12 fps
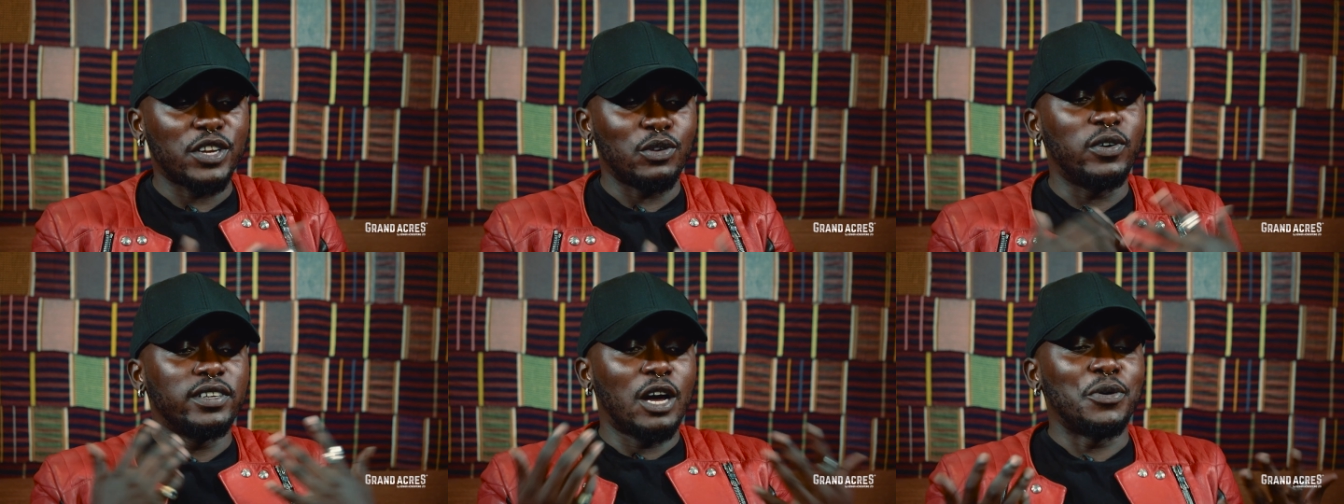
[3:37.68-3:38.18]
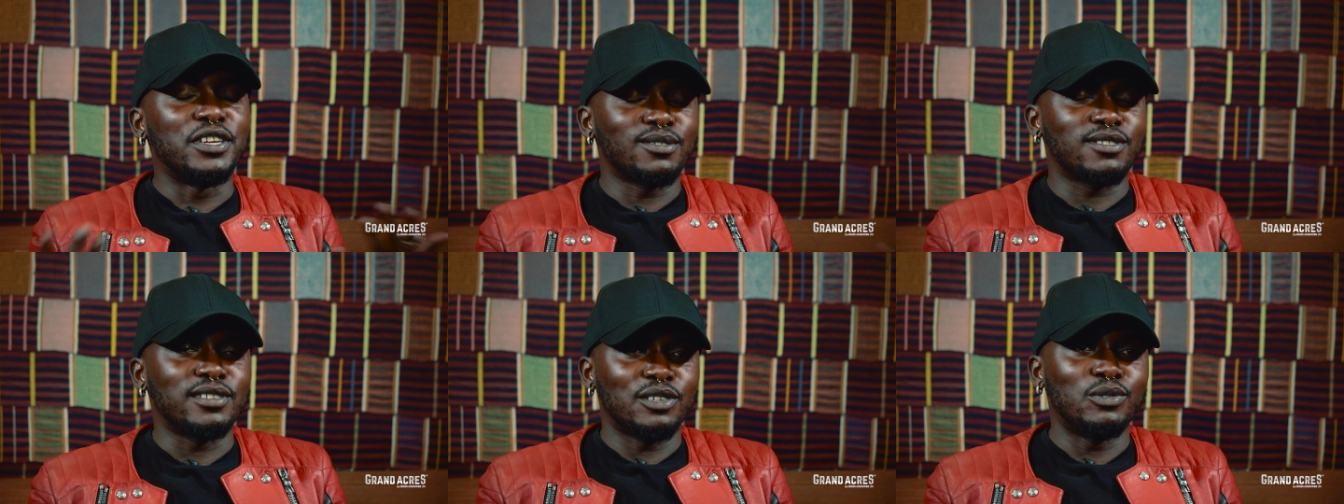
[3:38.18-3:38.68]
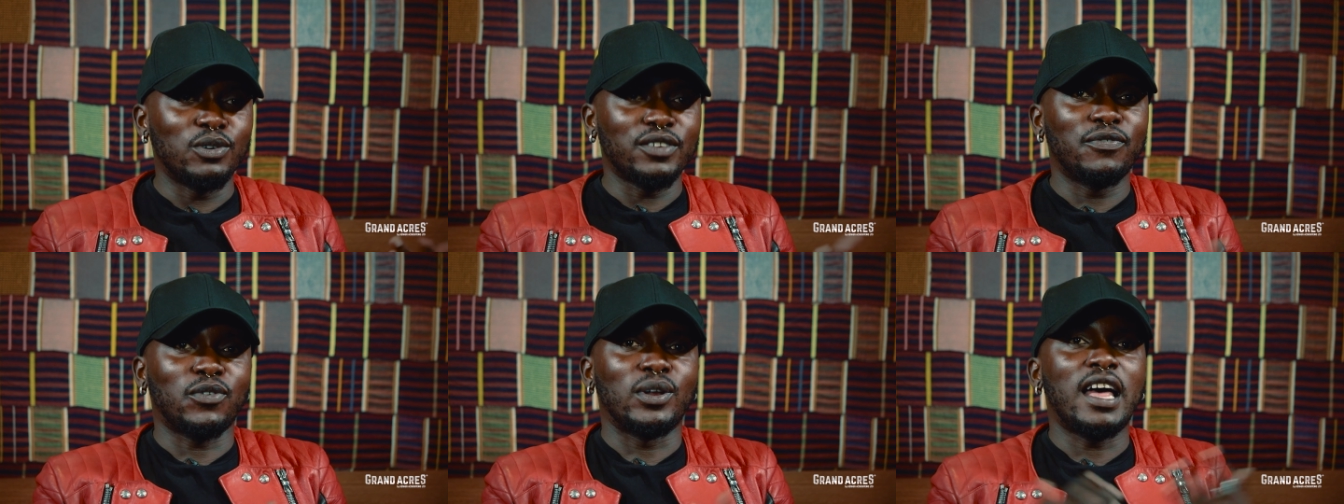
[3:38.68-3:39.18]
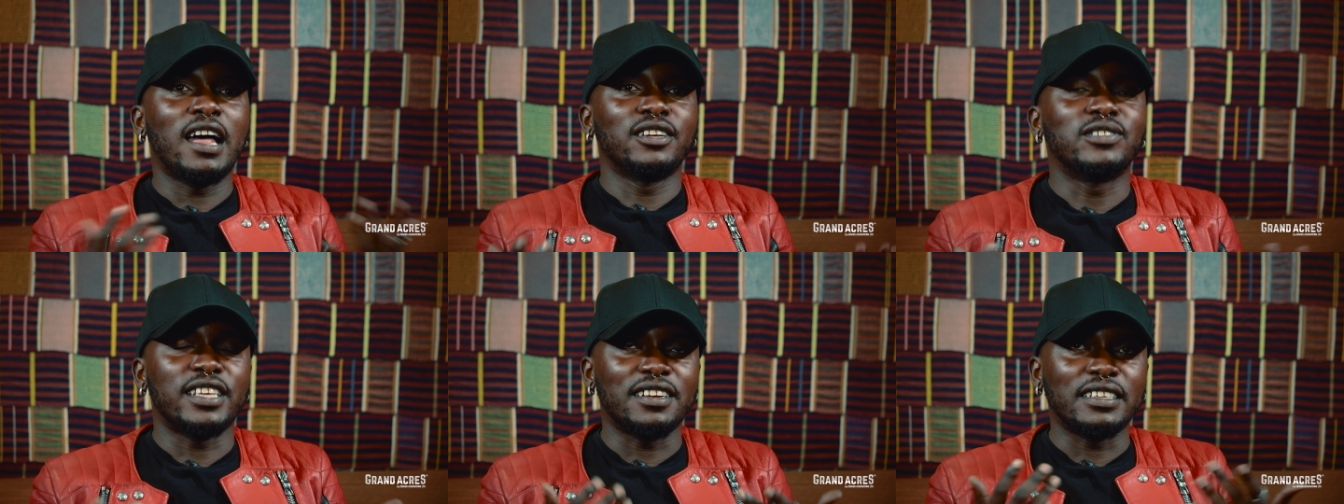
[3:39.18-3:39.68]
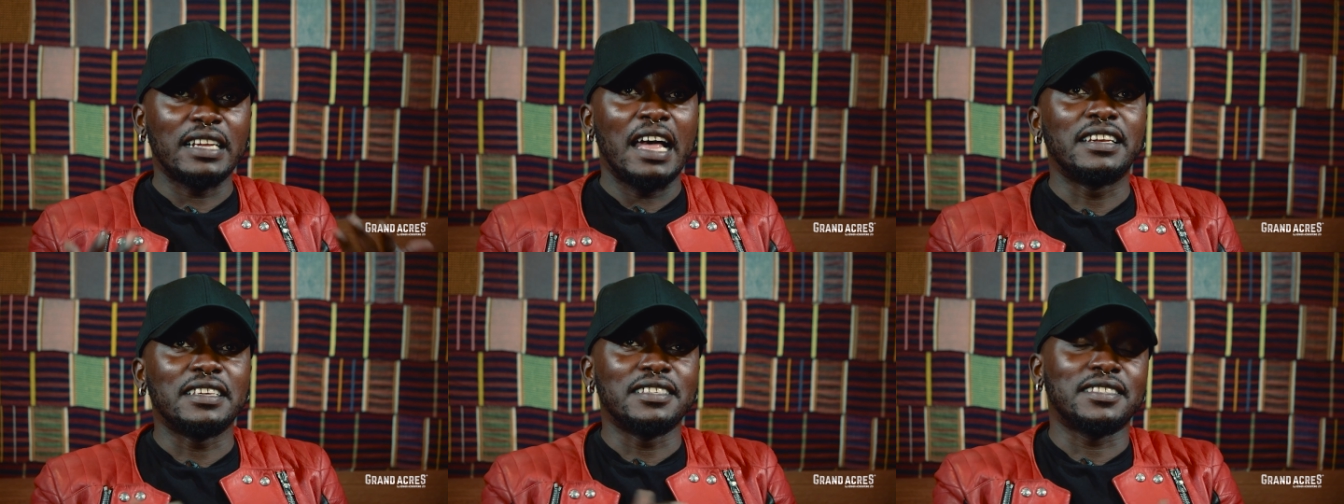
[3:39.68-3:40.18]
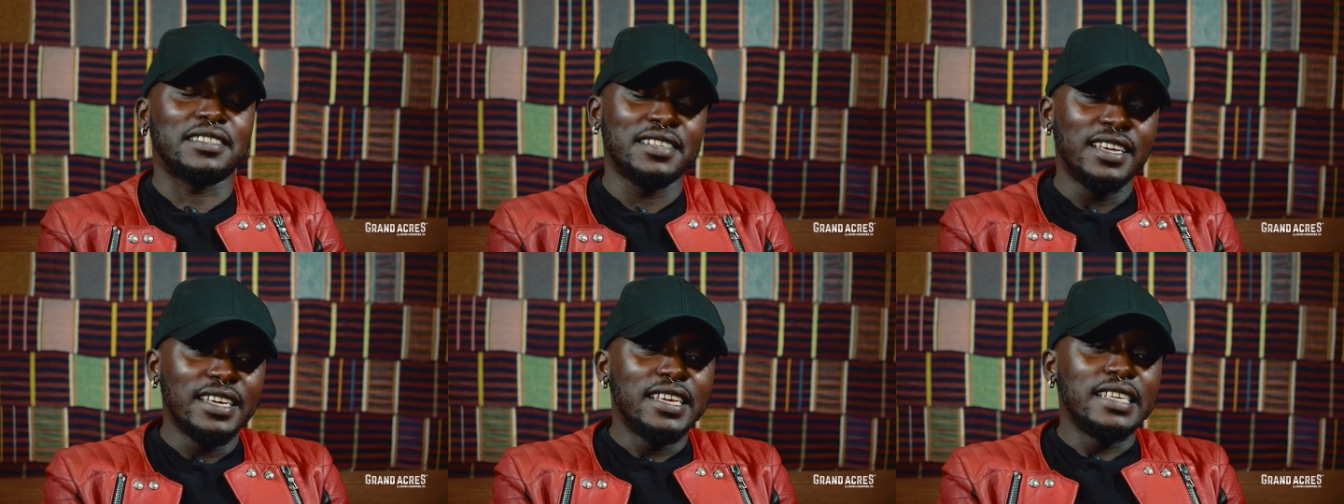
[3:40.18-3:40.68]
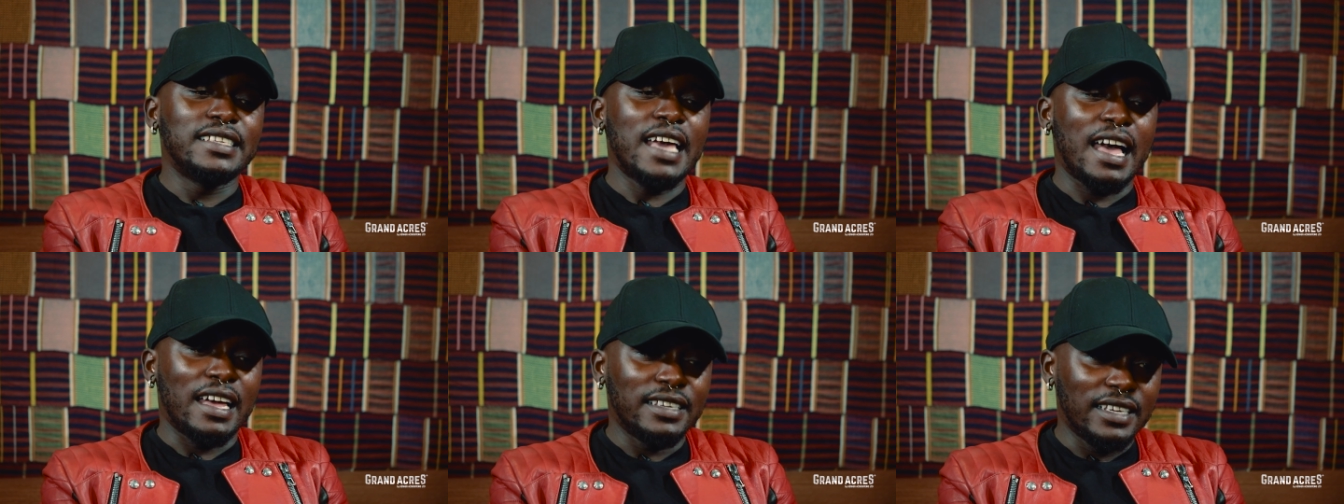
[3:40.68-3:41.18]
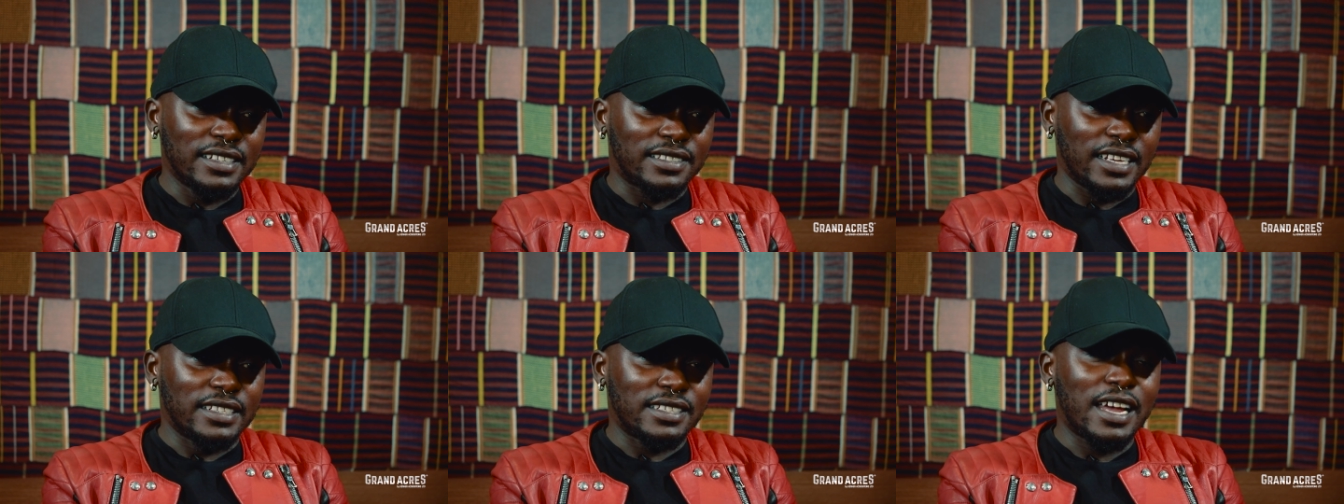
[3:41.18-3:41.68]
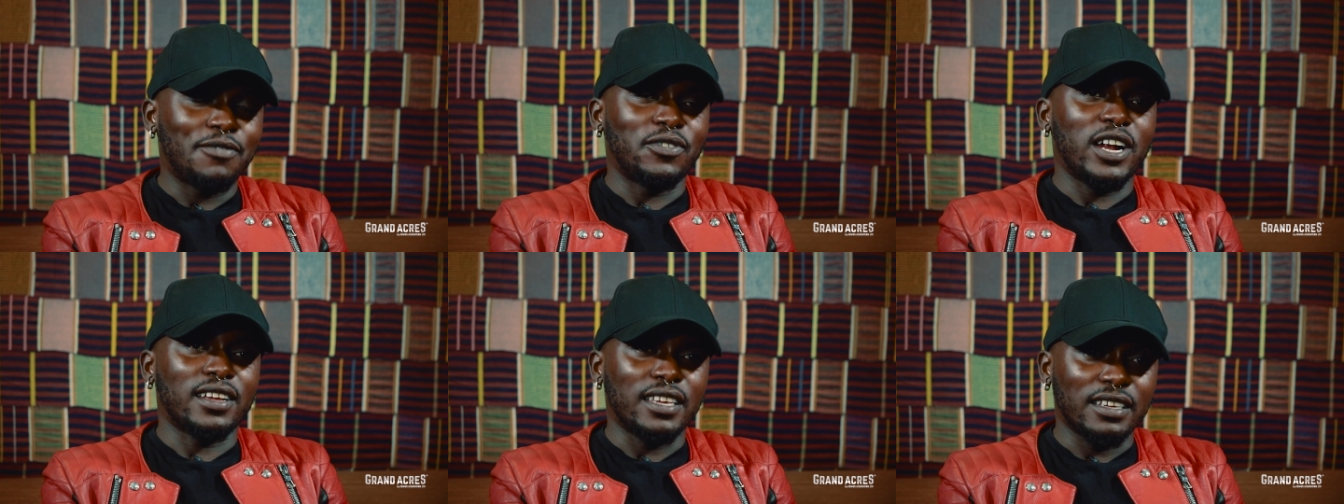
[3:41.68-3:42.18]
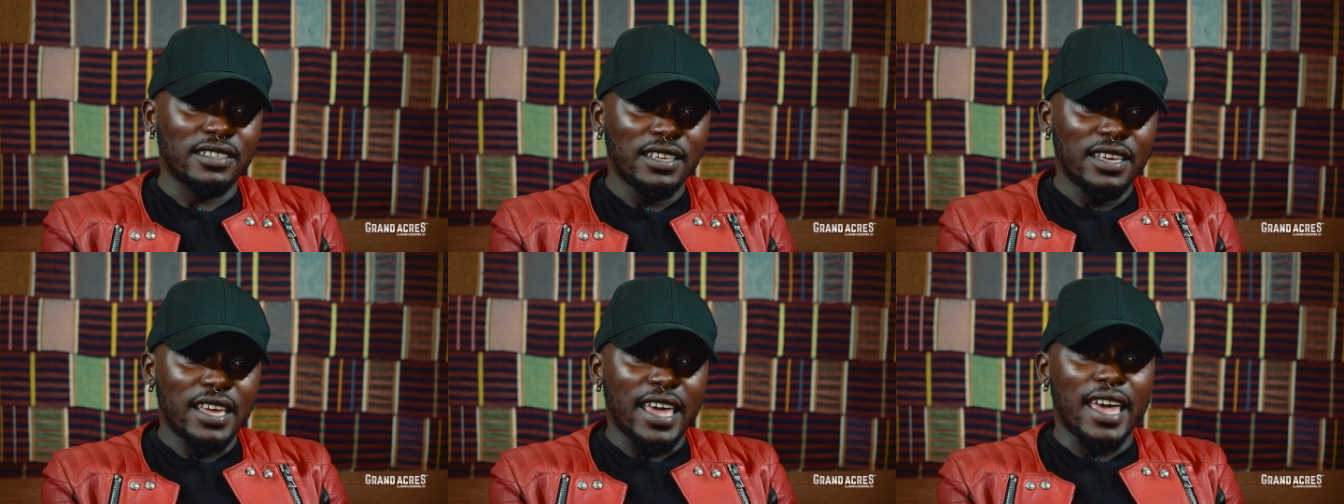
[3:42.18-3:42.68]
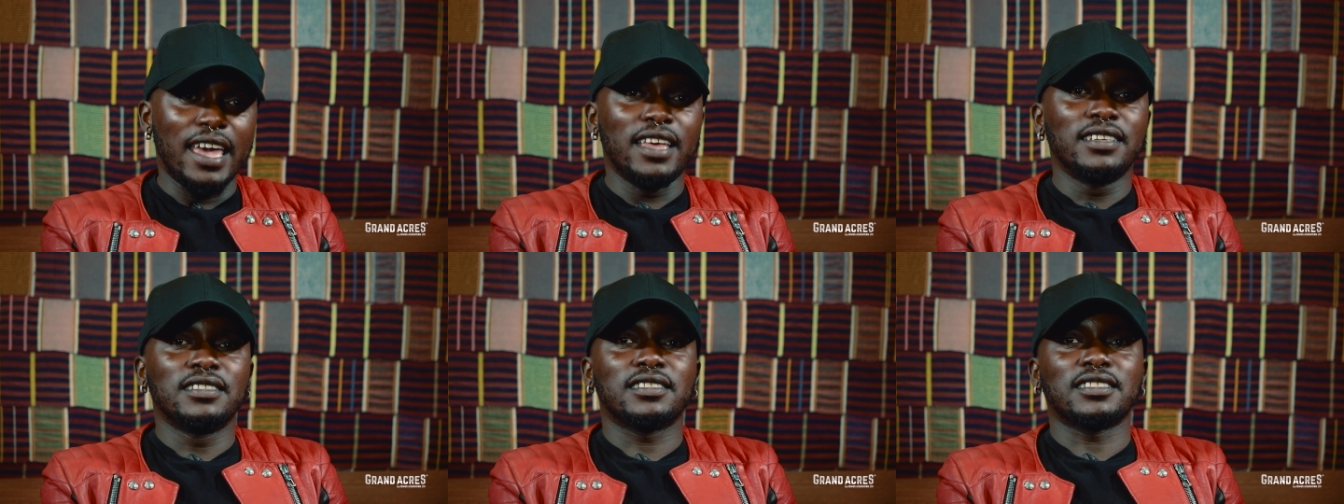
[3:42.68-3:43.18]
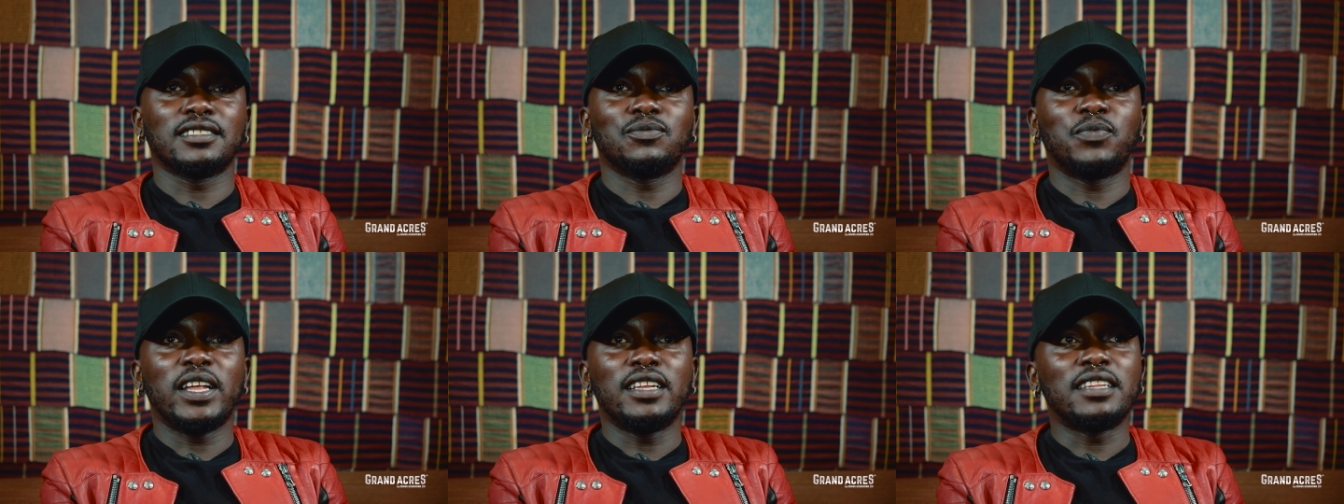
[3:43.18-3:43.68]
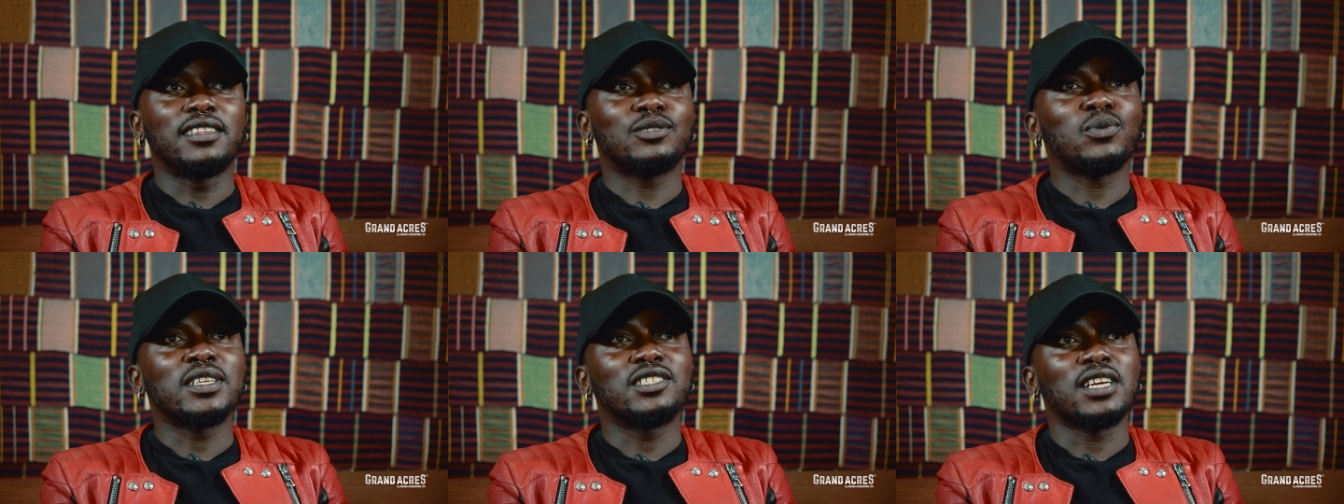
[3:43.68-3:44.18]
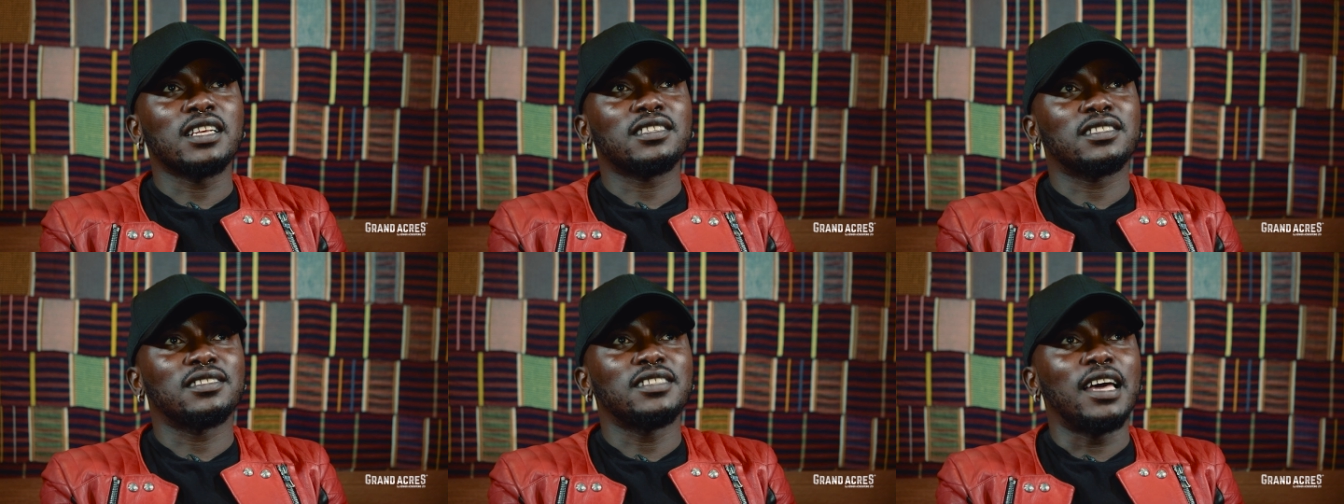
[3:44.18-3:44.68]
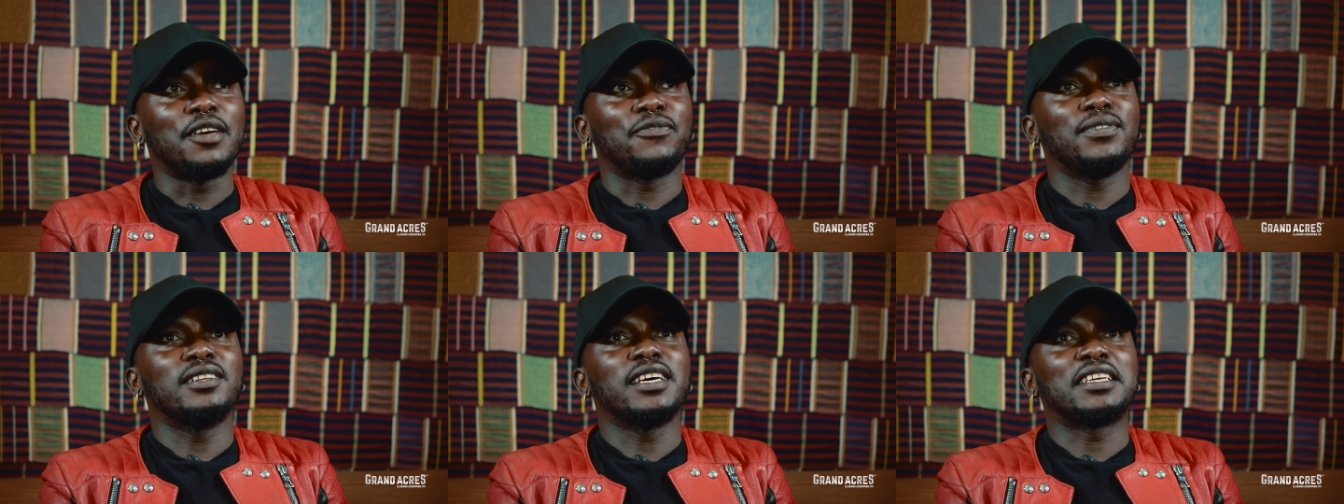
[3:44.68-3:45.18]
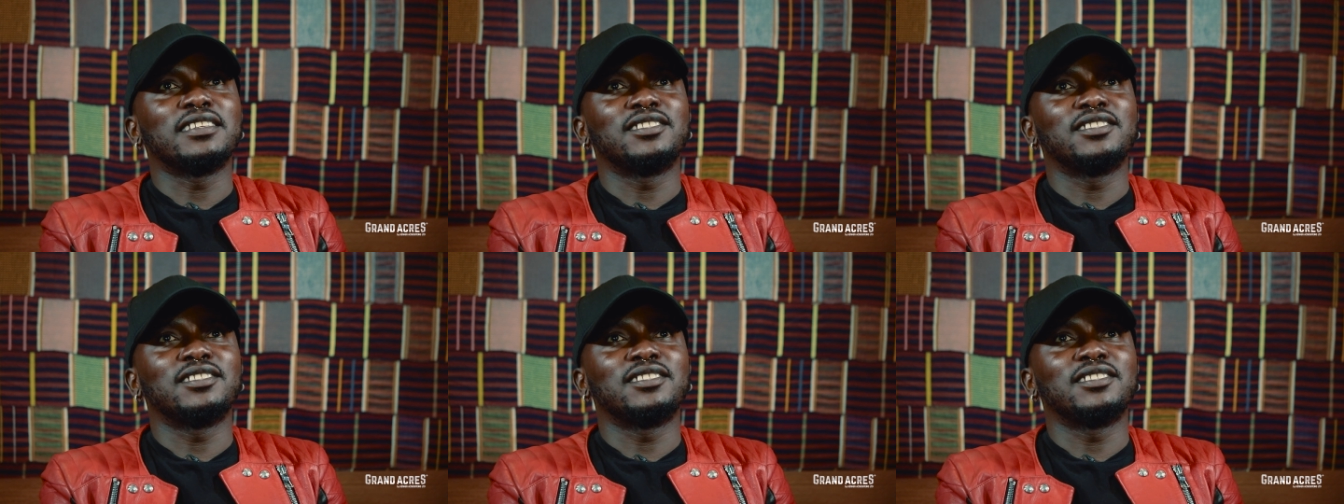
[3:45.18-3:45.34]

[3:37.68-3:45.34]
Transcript: when you're now interested in looking for land or getting land is, it's nerve-wracking. And well, in this one, I feel like